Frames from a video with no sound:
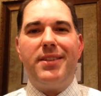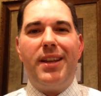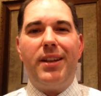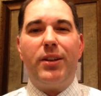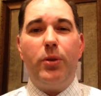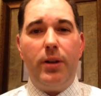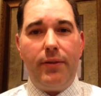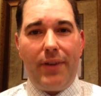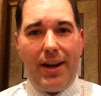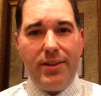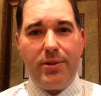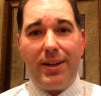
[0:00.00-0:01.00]
that a good
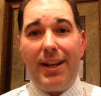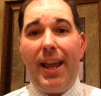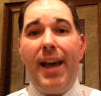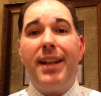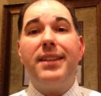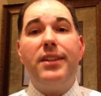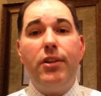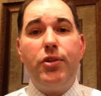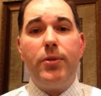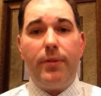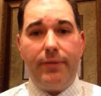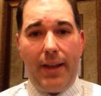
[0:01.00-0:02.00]
advisor can add
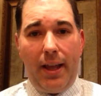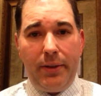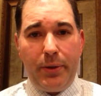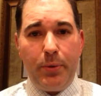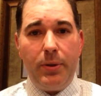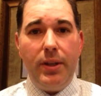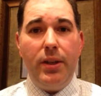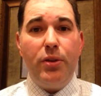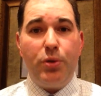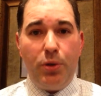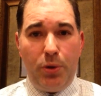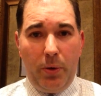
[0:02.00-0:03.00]
additional value
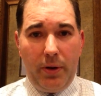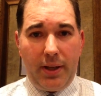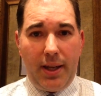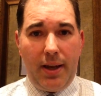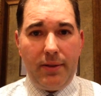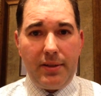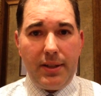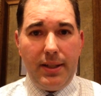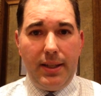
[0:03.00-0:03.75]
to your account.